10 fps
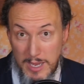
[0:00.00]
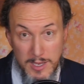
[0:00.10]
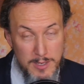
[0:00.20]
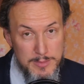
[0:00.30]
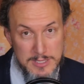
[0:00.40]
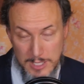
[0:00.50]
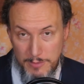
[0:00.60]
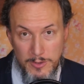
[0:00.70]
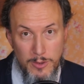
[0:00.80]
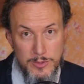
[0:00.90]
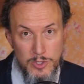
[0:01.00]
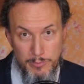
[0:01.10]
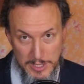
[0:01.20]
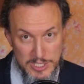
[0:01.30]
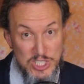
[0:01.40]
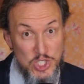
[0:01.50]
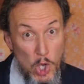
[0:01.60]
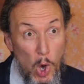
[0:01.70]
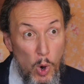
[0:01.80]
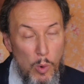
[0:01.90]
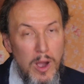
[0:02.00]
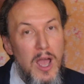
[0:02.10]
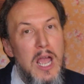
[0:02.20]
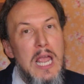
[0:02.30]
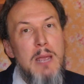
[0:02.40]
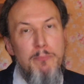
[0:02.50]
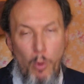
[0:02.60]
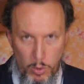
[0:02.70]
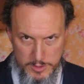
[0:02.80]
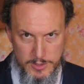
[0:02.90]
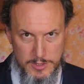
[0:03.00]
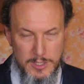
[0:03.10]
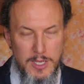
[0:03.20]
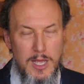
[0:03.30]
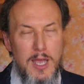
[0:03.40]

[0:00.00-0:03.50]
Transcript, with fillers: making himself out to be so important